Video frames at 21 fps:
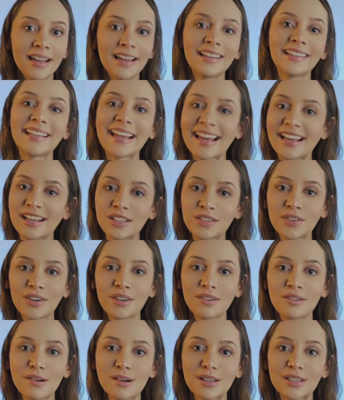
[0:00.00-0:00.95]
Thanks for
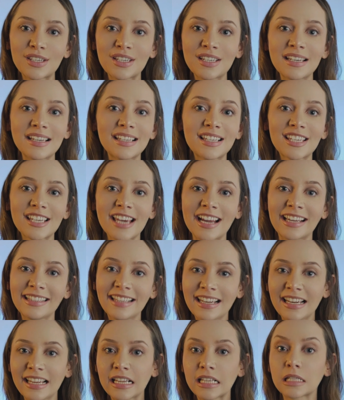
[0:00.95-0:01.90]
watching, and check
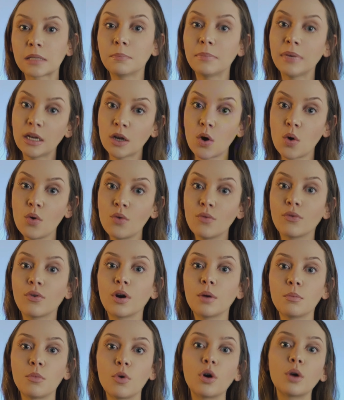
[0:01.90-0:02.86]
the links below
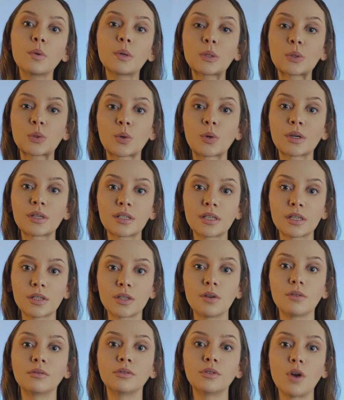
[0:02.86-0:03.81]
for more resources
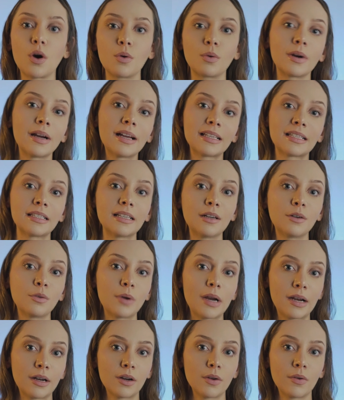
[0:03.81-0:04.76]
on non-resident
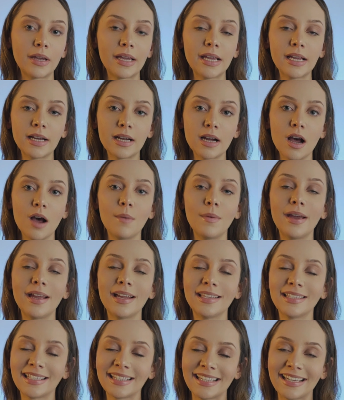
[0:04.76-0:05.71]
rental income
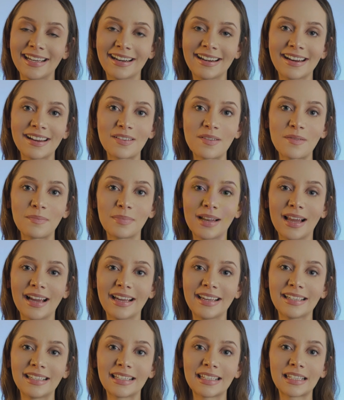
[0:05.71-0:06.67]
and CRA
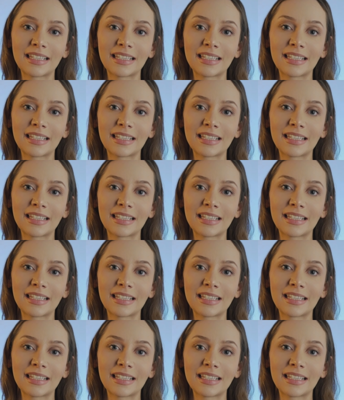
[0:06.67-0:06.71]
compliance.